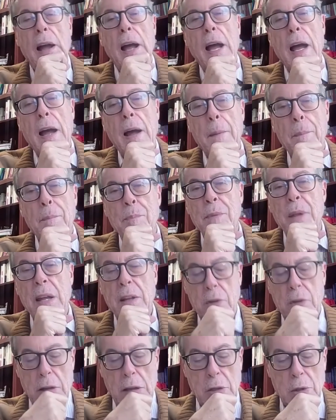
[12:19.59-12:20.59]

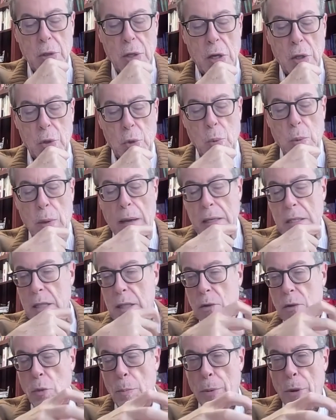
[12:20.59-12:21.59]
And to
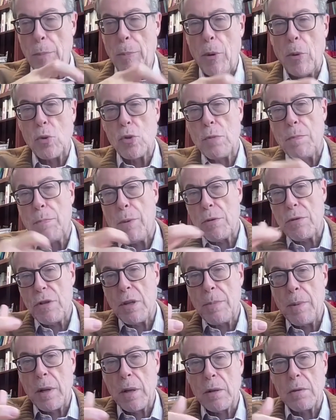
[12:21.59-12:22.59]
ask to propose
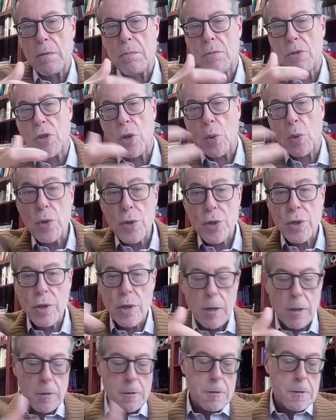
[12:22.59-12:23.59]
possible
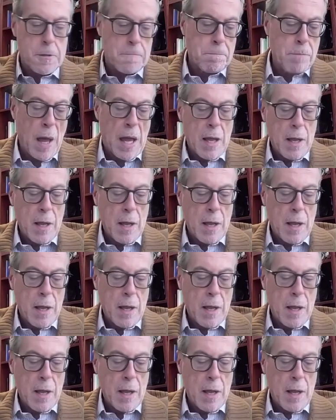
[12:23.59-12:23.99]
solutions.